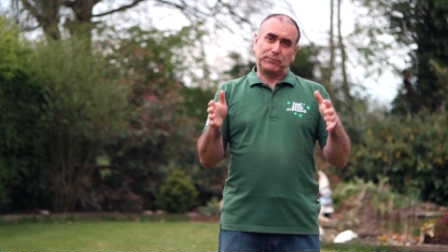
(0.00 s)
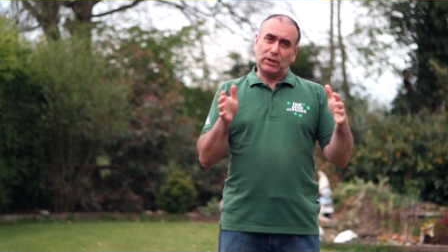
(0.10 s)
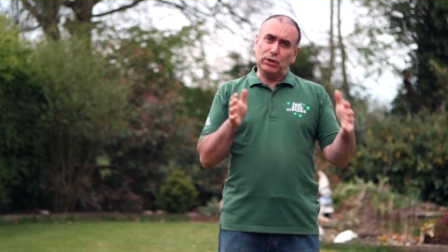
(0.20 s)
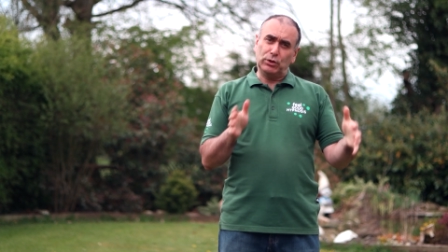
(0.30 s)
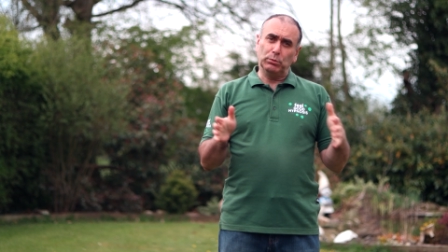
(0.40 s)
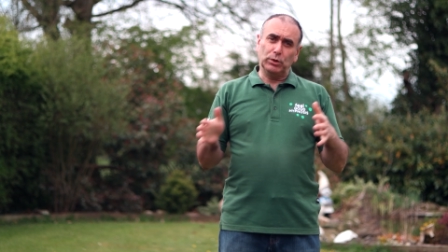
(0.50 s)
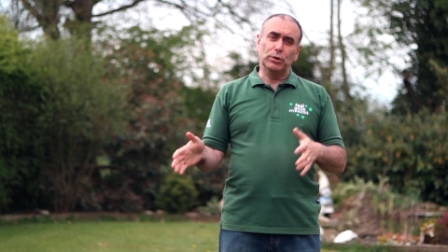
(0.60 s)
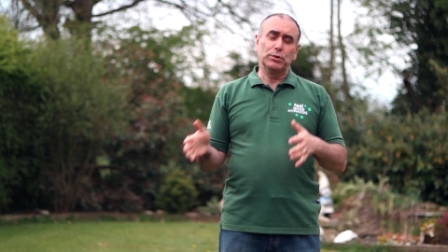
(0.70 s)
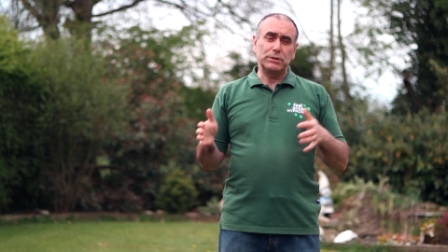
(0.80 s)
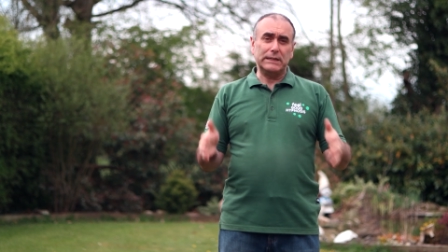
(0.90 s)
you don't
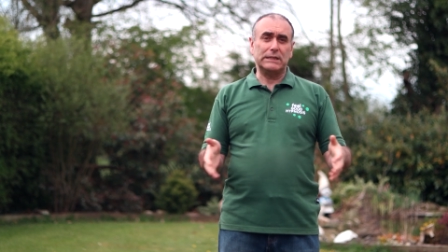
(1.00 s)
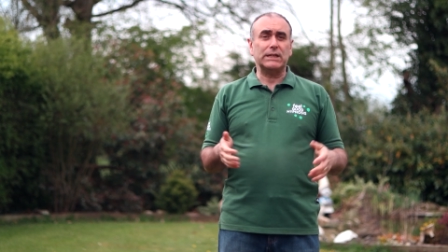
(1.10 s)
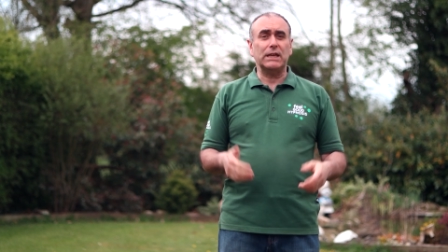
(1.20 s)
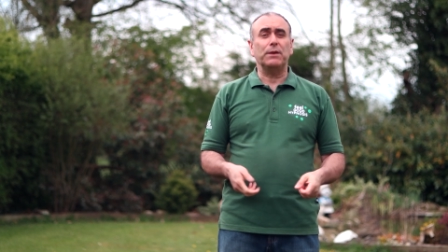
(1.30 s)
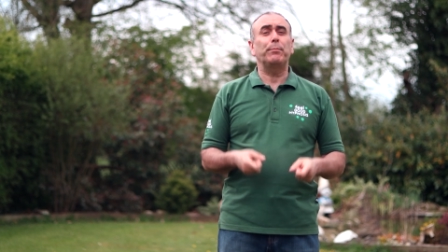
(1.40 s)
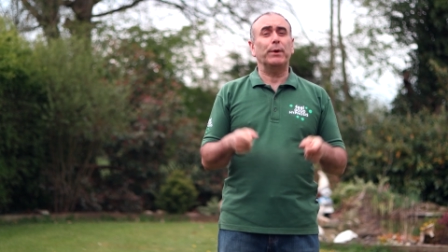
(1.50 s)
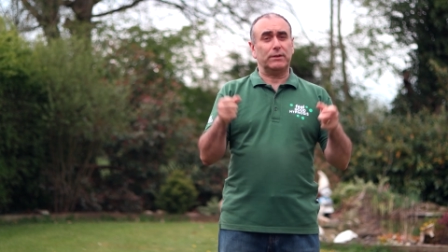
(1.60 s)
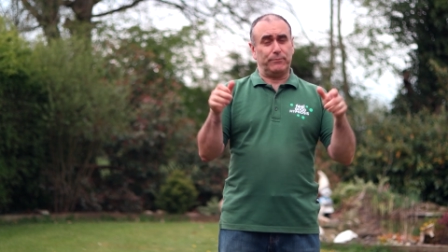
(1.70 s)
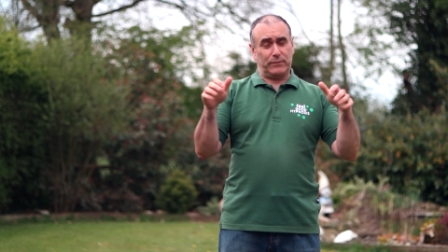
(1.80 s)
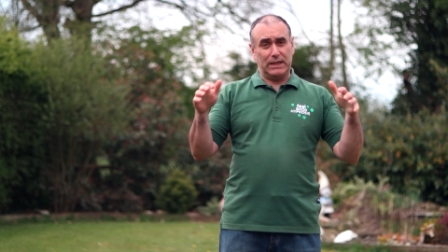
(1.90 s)
usually see,
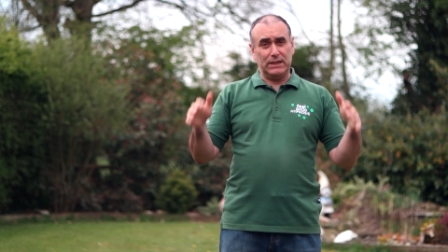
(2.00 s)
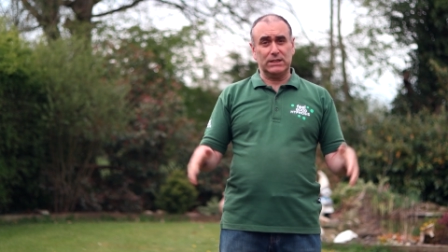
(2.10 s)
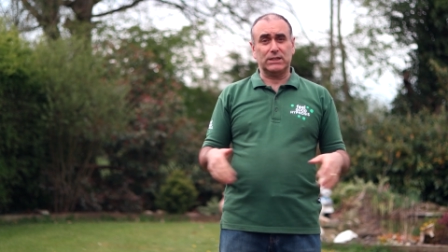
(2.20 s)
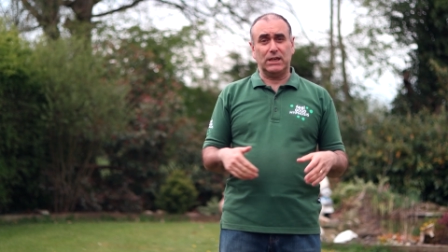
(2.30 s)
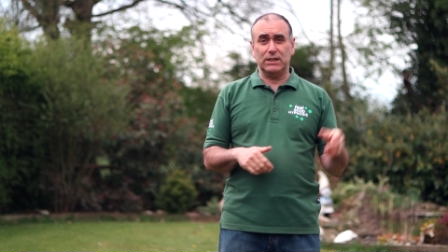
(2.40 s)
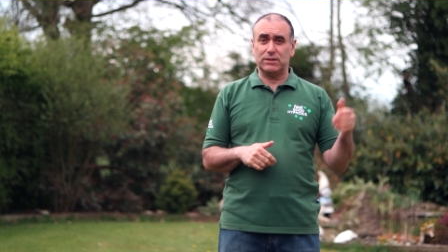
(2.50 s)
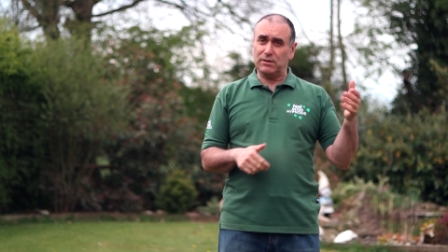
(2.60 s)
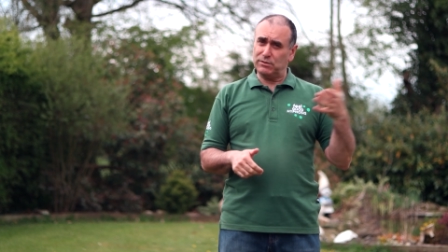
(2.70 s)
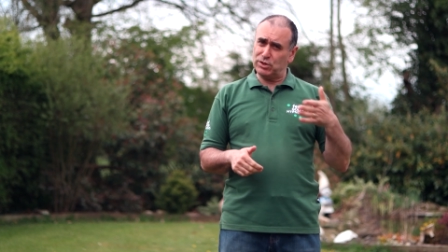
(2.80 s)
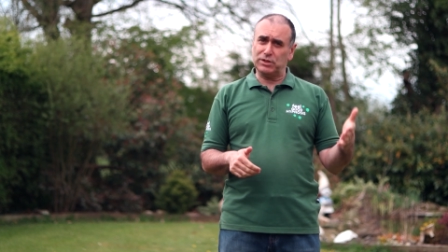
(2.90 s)
but in this case,
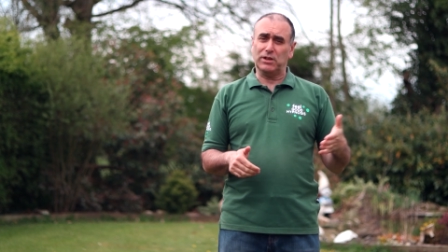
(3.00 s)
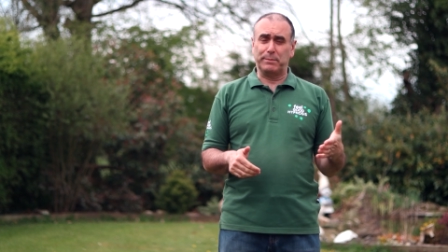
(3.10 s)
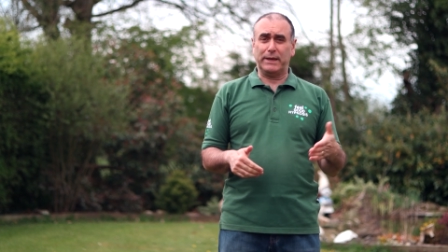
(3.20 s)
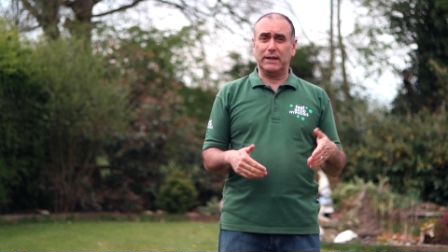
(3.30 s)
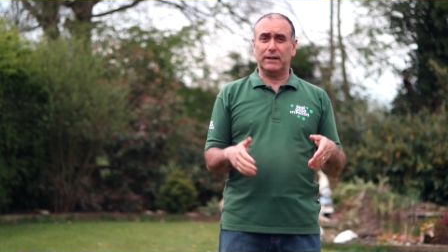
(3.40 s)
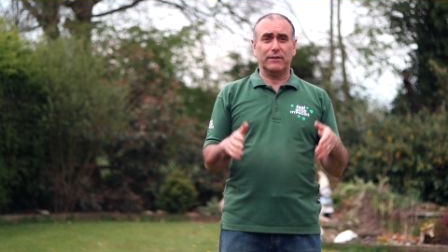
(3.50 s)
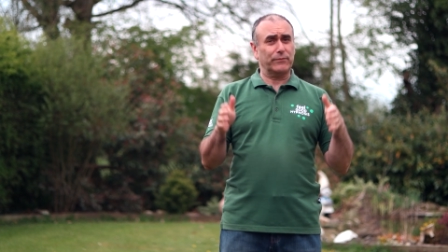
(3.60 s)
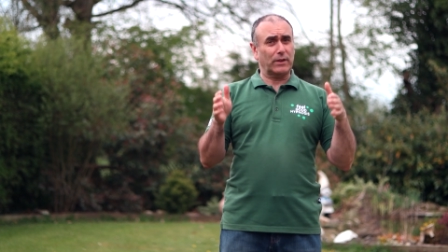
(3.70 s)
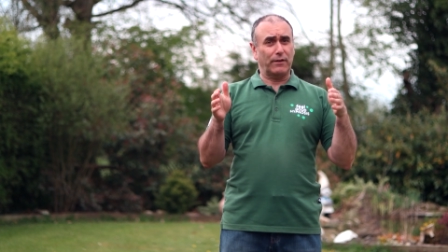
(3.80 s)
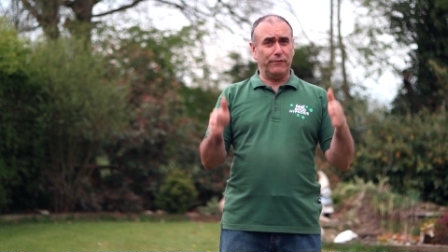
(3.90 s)
just at the beginning,
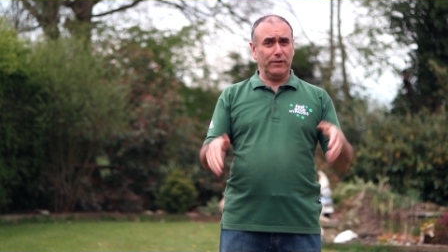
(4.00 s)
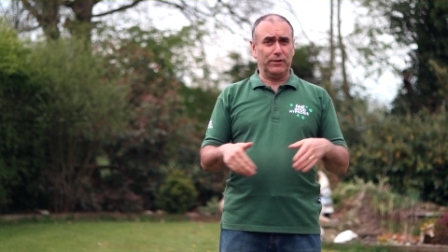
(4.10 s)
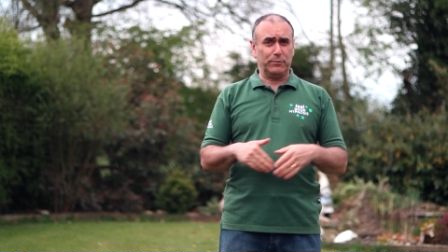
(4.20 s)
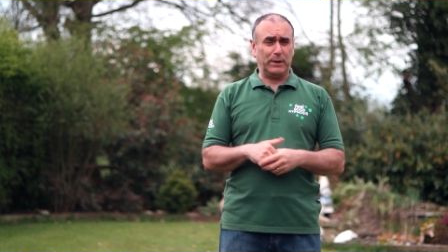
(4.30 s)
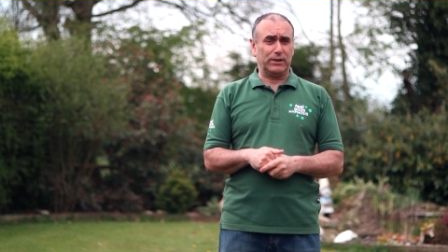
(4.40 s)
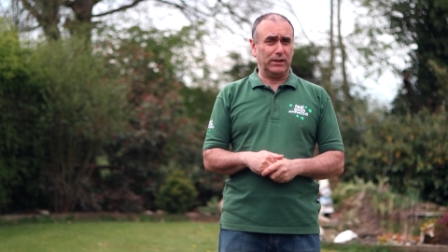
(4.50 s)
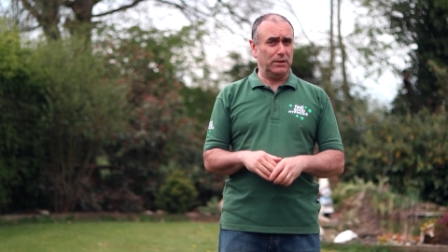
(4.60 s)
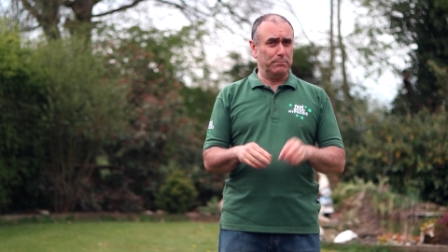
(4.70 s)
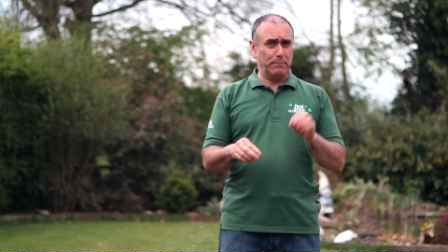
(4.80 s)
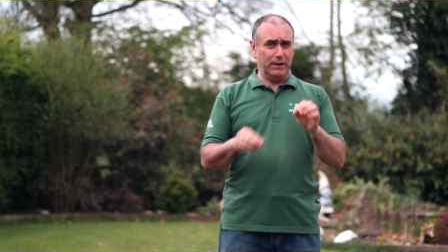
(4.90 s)
a very quick thing
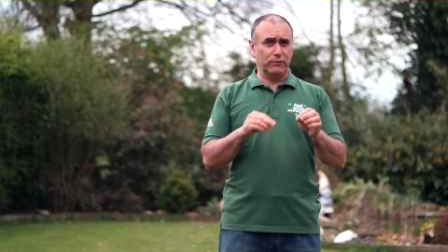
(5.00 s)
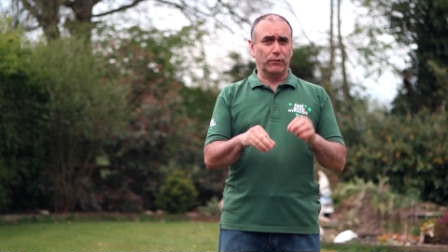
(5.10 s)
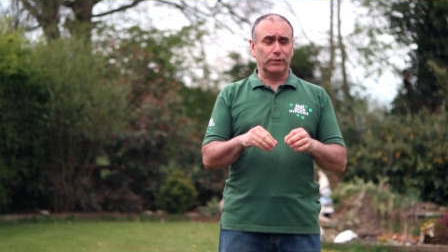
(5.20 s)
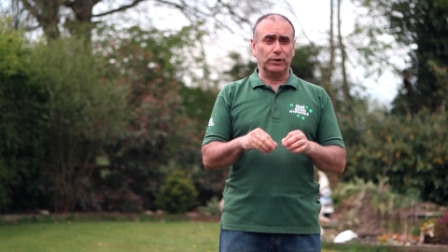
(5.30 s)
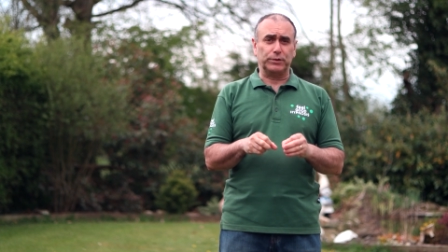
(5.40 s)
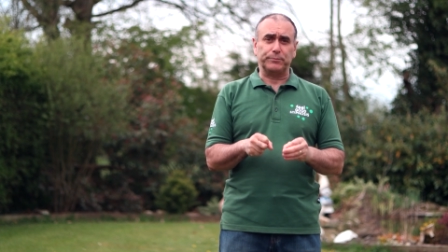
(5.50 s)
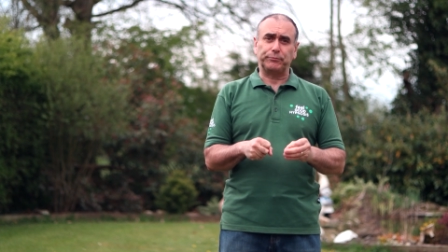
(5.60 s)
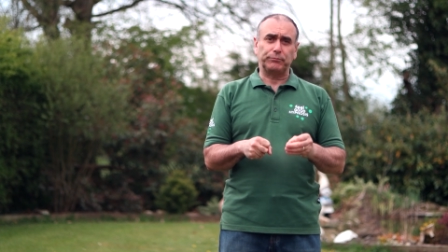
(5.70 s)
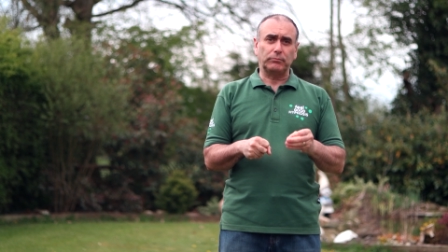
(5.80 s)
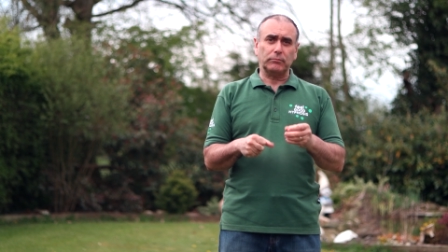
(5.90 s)
you might have overlooked,
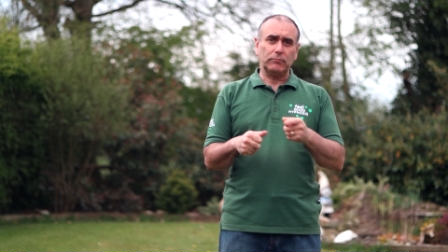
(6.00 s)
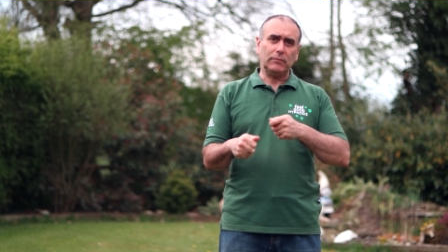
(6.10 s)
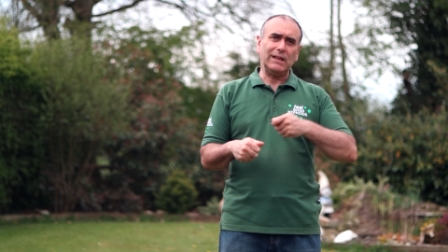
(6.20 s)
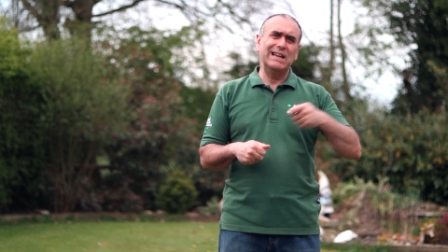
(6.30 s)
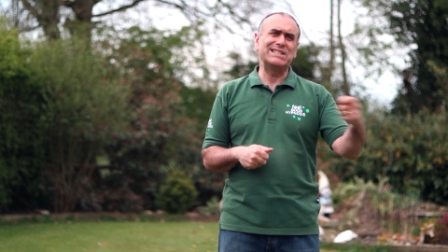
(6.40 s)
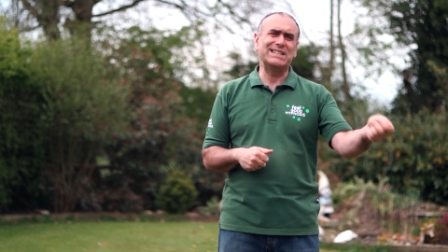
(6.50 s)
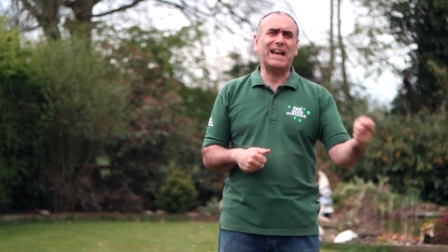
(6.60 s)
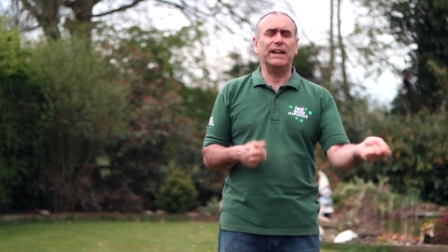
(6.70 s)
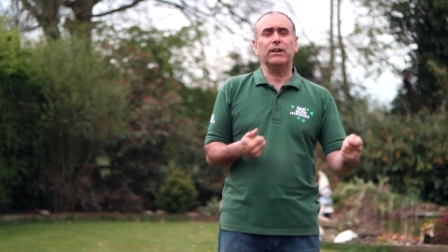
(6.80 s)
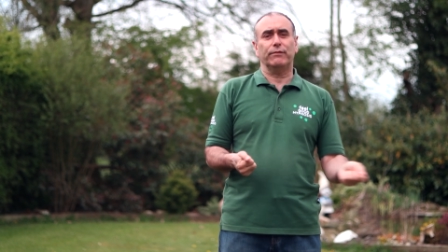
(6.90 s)
she's
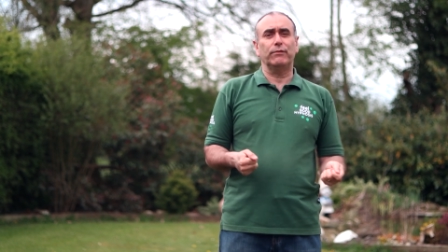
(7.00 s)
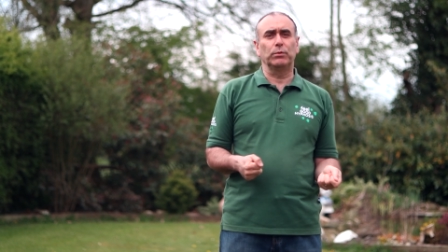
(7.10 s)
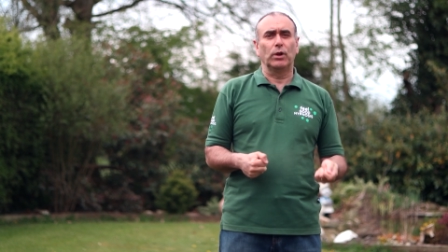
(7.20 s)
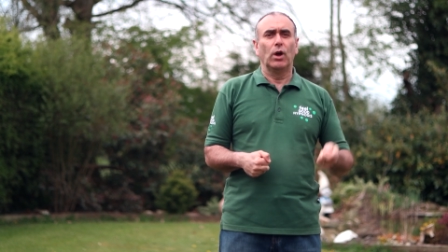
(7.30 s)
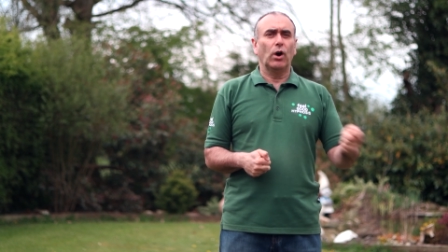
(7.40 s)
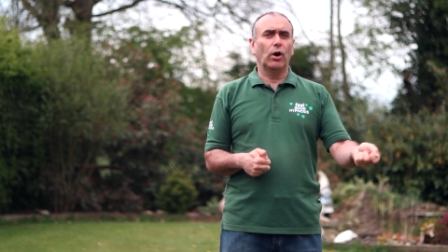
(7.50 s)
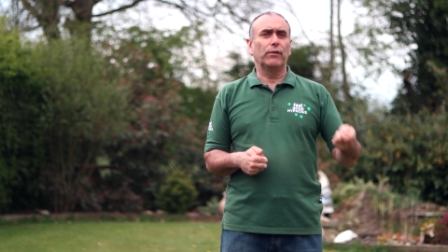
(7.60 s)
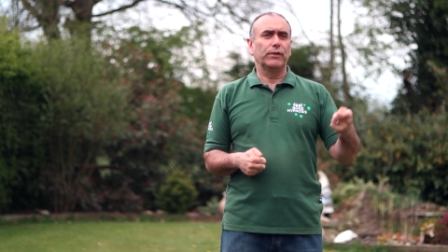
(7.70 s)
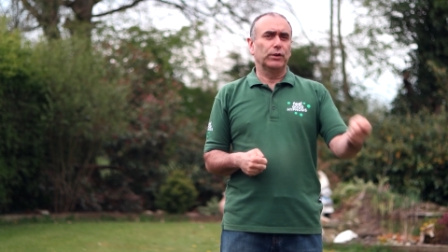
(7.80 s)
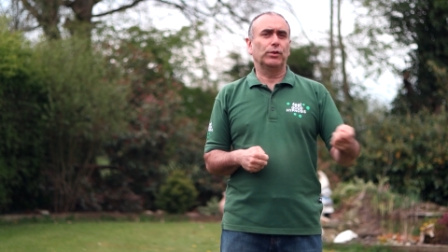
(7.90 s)
handing her phone
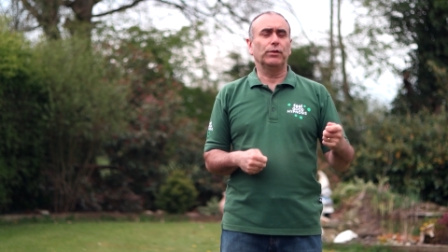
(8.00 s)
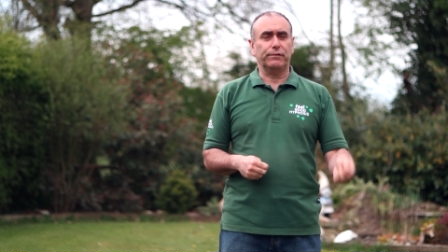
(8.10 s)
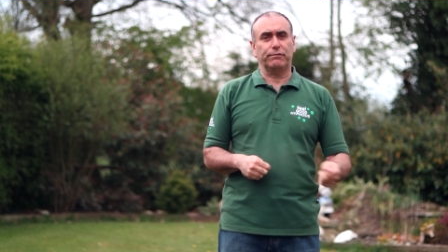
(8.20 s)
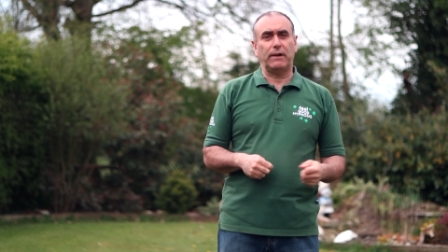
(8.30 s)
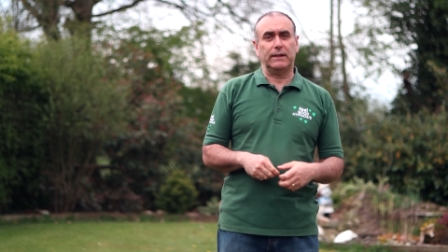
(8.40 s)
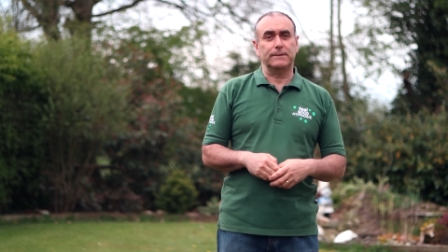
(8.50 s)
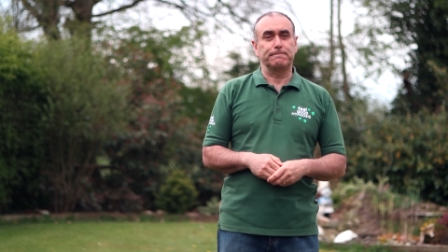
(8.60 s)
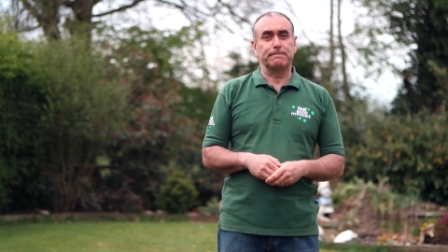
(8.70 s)
off to your friend.